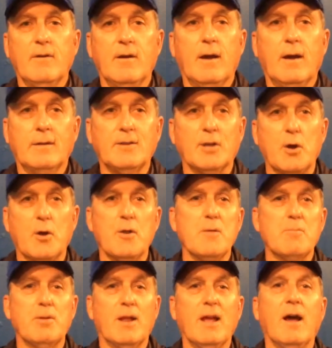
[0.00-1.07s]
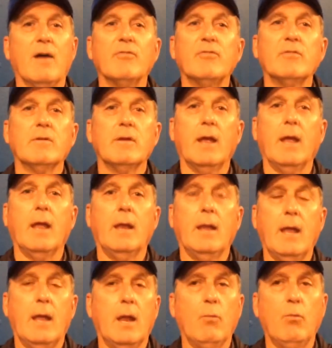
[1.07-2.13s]
to go to the playoffs,
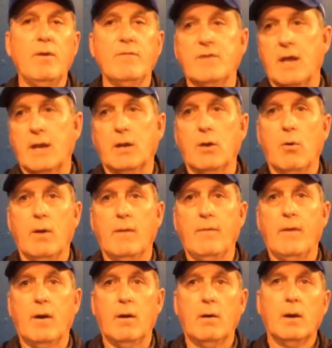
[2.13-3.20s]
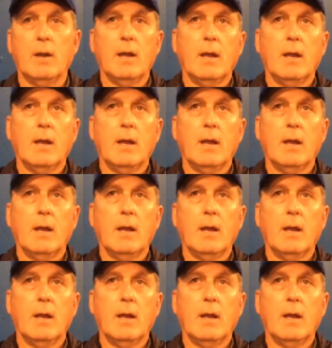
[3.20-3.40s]
and we've got to go in there.